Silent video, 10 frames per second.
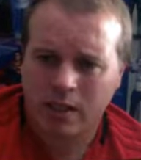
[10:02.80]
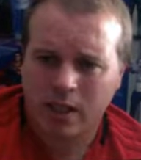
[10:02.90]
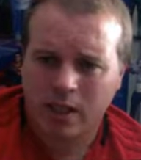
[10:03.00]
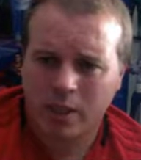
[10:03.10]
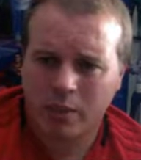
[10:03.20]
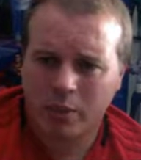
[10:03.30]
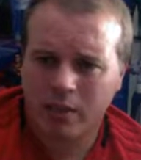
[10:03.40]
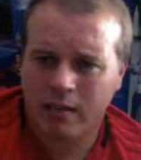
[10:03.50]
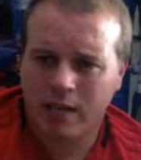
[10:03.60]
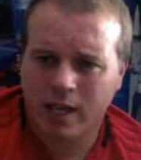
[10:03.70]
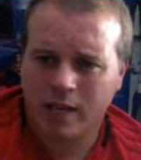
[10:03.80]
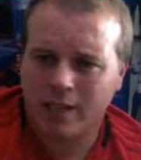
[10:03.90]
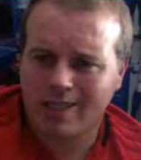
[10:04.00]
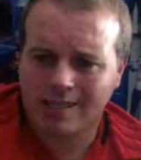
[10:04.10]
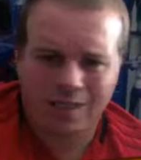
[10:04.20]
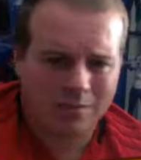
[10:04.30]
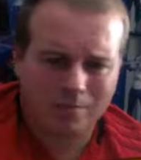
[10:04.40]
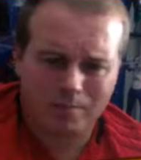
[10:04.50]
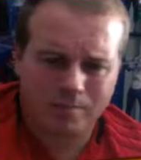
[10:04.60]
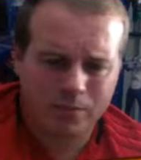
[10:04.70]
But even they didn't,
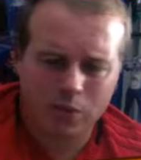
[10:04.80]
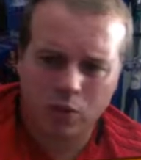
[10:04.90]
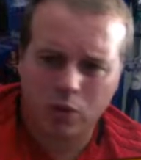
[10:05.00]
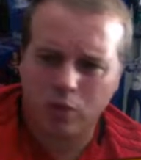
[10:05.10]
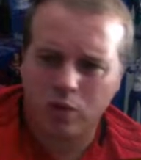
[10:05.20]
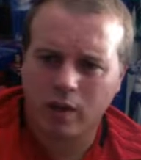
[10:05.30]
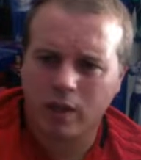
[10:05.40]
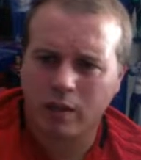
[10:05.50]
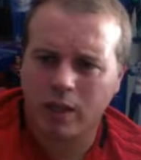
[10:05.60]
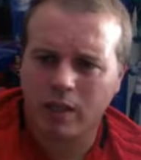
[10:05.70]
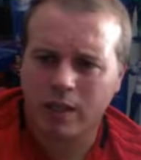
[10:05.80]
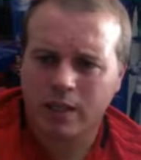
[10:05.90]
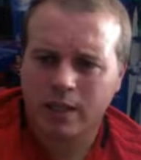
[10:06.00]
do very well.